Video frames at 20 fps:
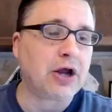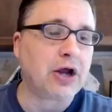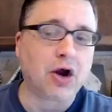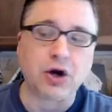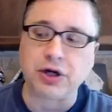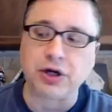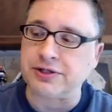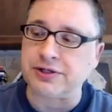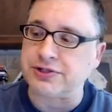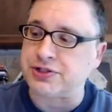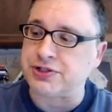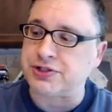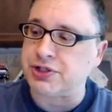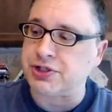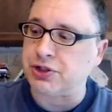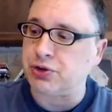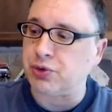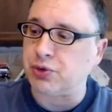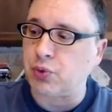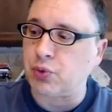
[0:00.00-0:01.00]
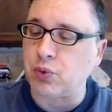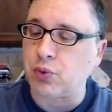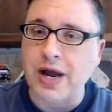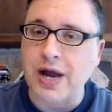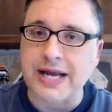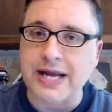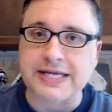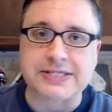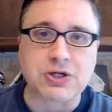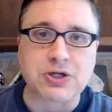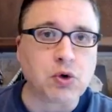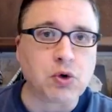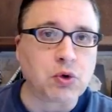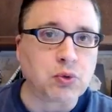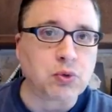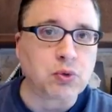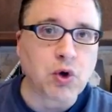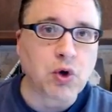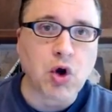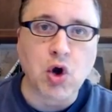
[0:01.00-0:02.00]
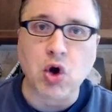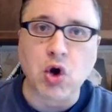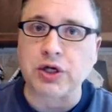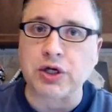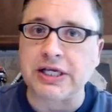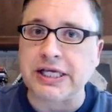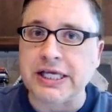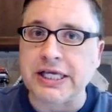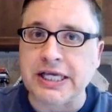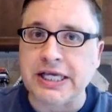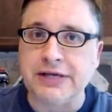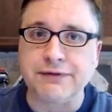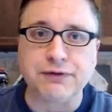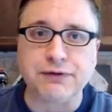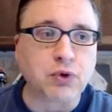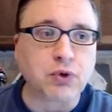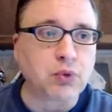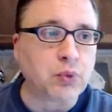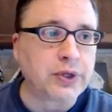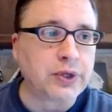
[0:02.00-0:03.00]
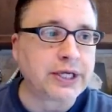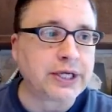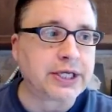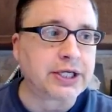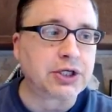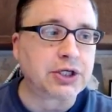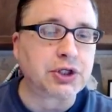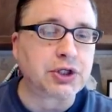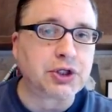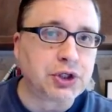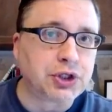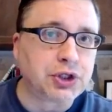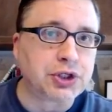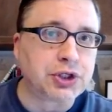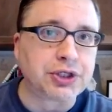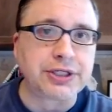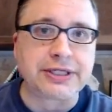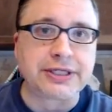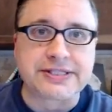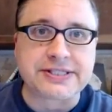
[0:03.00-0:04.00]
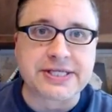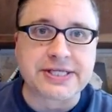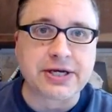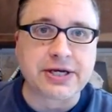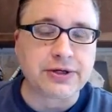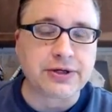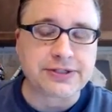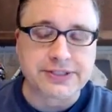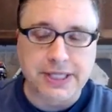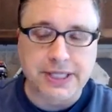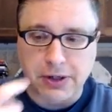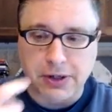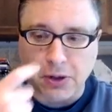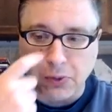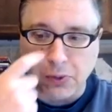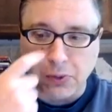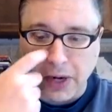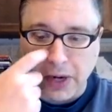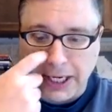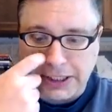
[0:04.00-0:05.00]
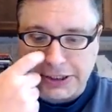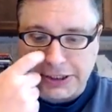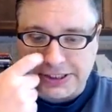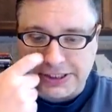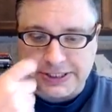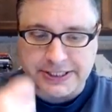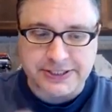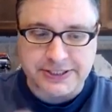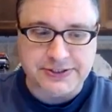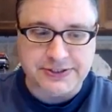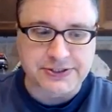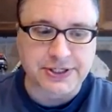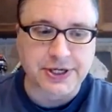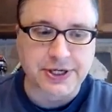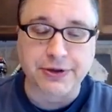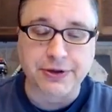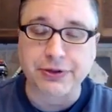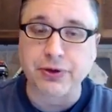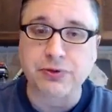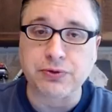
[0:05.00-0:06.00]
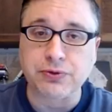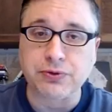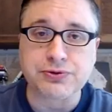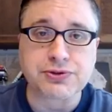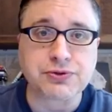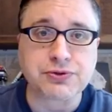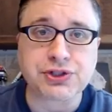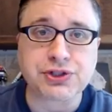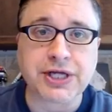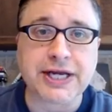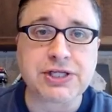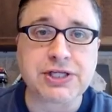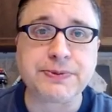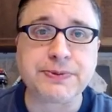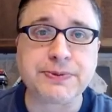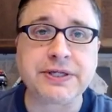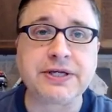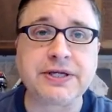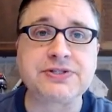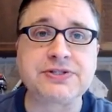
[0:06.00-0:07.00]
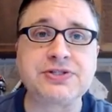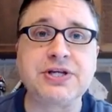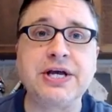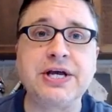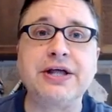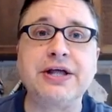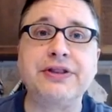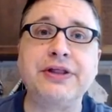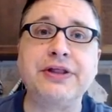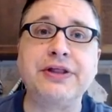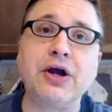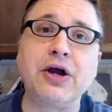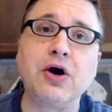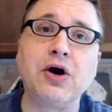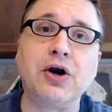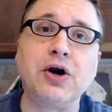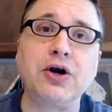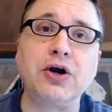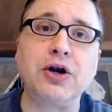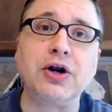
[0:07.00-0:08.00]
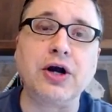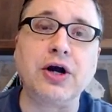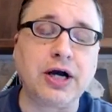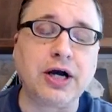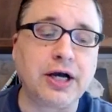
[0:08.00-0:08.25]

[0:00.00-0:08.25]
are considered right or wrong, evil, wicked, good, etc., righteousness, those don't change because they are